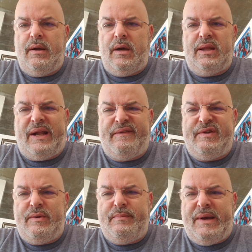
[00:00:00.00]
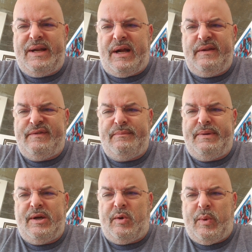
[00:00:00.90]
A lot of you may not even
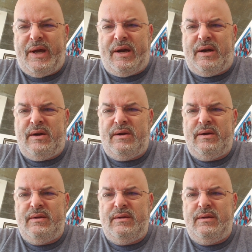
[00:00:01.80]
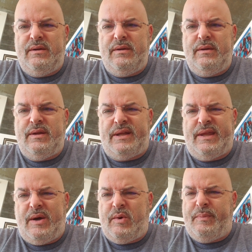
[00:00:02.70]
be aware that
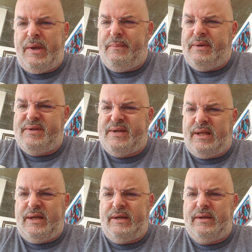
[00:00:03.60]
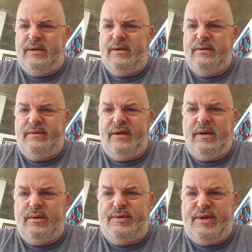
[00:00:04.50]
there were people selling
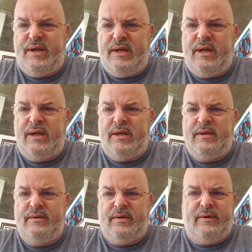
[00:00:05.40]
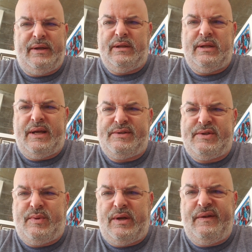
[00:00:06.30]
DOGE during the
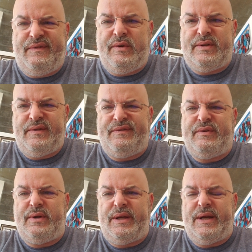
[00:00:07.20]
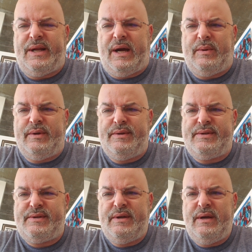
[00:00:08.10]
last 24 to 48
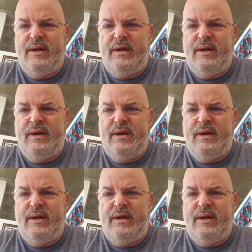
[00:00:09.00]
hours